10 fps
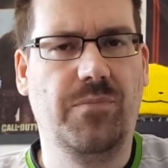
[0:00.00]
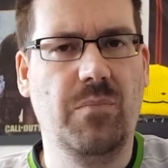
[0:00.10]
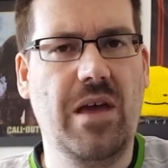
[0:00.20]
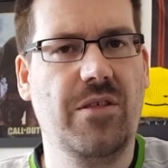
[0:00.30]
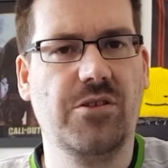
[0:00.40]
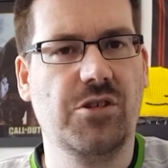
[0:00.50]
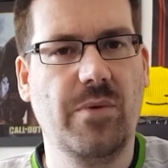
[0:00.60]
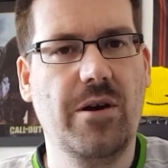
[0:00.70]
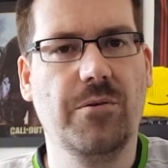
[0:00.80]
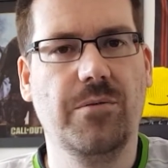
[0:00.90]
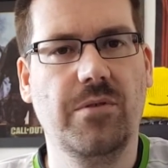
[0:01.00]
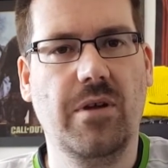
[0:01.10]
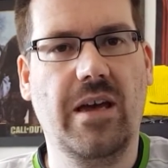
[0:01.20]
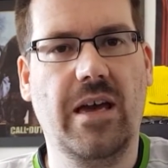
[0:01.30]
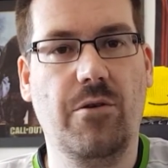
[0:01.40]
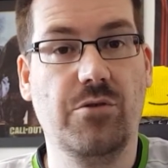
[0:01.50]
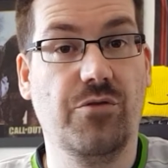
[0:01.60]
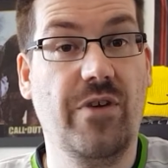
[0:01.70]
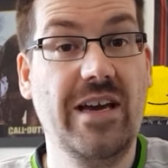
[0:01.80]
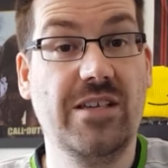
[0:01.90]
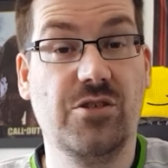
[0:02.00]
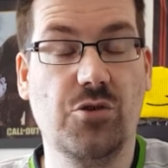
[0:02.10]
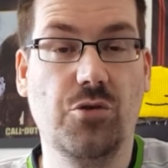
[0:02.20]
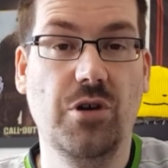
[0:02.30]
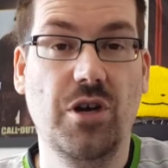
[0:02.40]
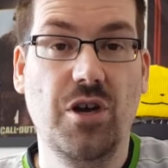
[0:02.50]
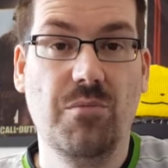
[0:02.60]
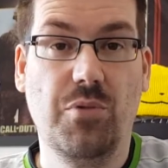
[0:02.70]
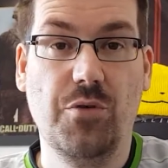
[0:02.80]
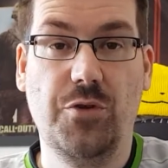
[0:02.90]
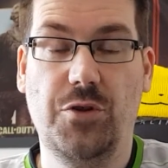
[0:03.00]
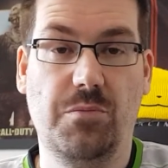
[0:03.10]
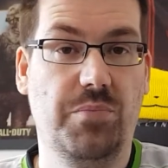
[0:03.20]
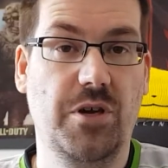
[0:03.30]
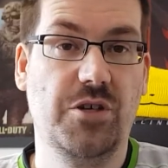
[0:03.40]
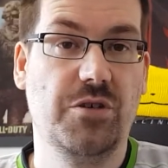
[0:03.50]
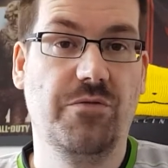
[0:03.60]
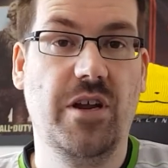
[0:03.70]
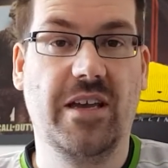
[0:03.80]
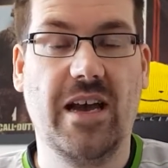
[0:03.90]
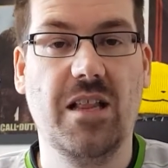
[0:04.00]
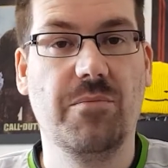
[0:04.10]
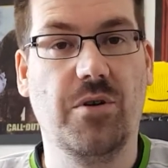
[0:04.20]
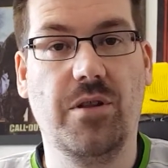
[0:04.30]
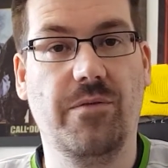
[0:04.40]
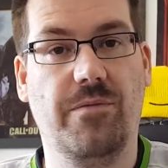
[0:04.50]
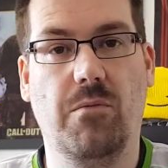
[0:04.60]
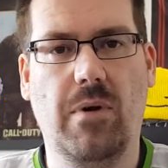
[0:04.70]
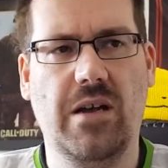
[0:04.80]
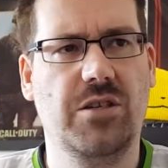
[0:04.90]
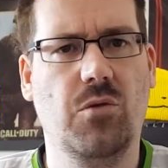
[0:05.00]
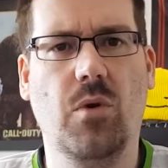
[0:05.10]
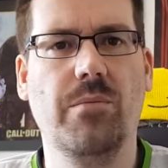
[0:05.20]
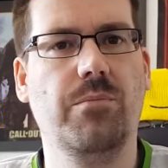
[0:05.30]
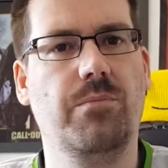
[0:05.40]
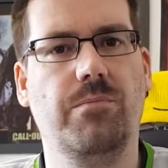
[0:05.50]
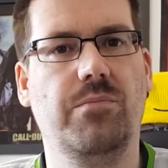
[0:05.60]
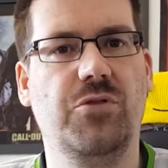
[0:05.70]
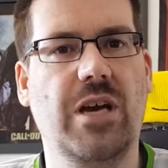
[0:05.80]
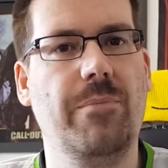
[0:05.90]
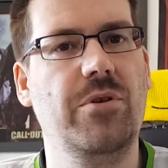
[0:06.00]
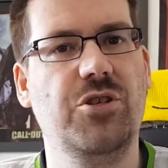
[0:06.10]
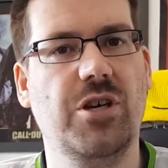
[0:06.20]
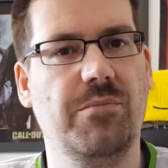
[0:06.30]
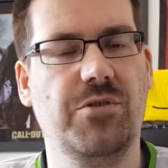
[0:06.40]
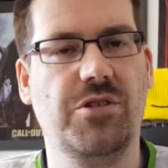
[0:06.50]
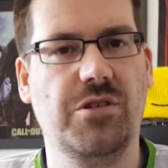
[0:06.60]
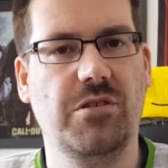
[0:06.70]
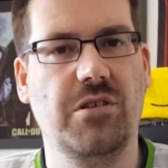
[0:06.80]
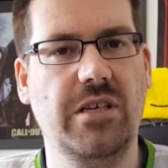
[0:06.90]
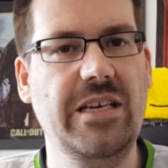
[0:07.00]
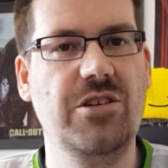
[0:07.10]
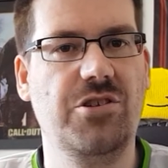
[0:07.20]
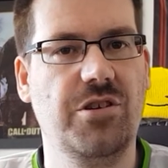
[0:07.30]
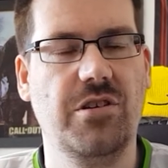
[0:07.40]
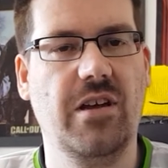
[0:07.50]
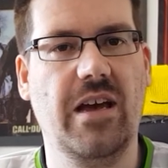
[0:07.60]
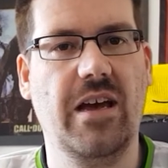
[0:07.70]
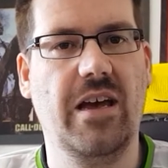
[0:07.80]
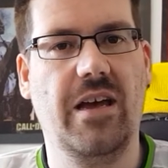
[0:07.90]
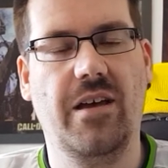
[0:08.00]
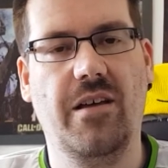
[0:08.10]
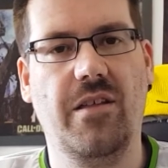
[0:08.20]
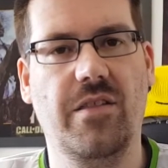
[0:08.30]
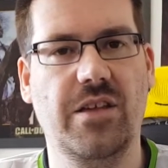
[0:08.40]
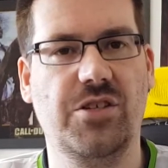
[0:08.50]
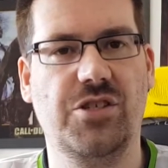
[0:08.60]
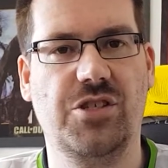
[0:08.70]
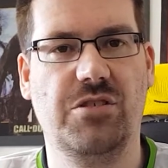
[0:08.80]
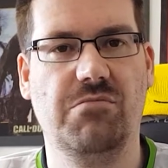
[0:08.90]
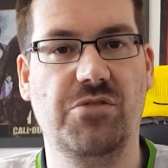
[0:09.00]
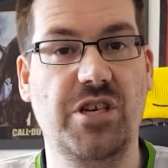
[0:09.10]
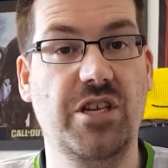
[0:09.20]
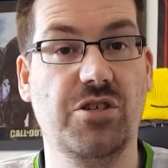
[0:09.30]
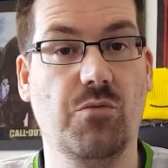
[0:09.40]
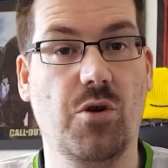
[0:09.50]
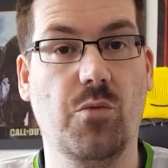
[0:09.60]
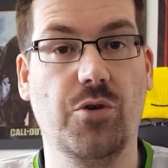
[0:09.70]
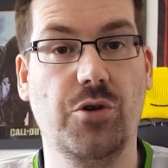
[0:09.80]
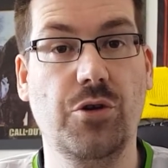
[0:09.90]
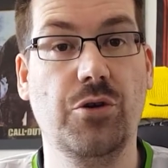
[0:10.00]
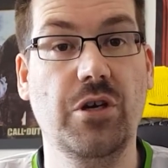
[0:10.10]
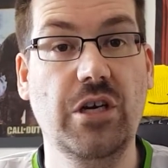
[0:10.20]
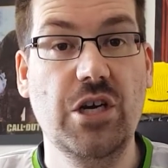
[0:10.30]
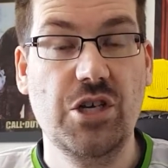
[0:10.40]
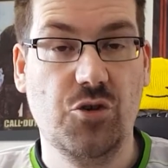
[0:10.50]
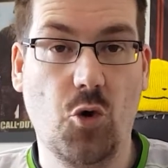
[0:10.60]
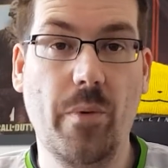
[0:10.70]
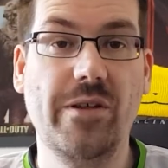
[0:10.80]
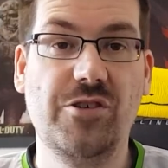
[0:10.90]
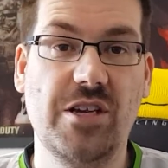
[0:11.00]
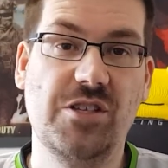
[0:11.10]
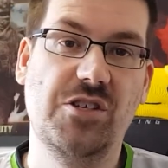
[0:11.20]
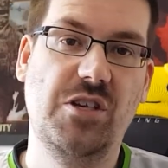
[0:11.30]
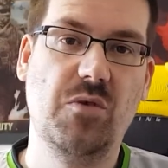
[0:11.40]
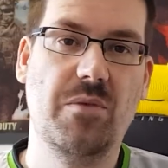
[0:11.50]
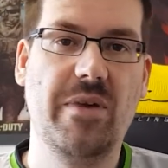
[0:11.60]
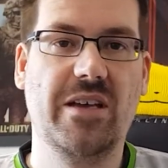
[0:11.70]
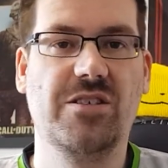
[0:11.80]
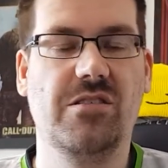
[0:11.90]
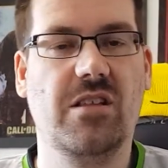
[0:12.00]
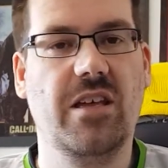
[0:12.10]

Methods as well, who's on Rise. So both players of great calibre. They've actually won championships each this series of World War II. So it'll be interesting to see what the mix is